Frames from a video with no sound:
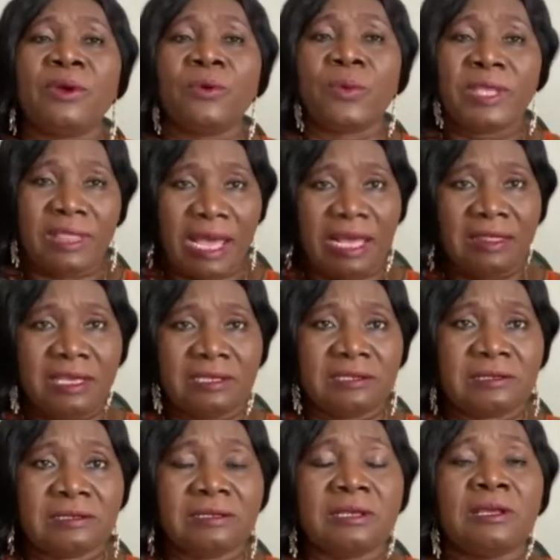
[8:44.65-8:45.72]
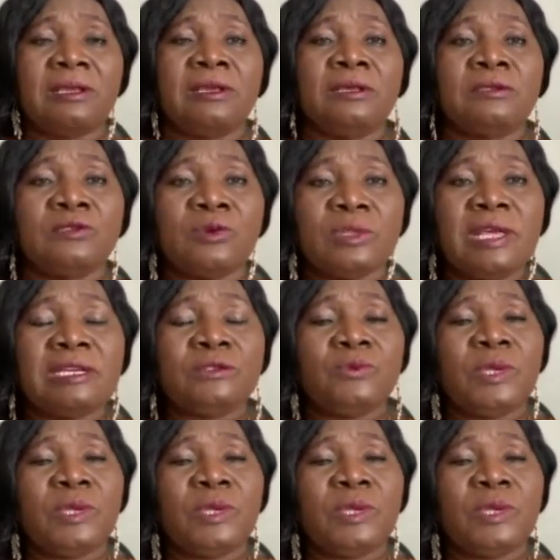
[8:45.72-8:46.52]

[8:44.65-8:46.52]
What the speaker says: with others so that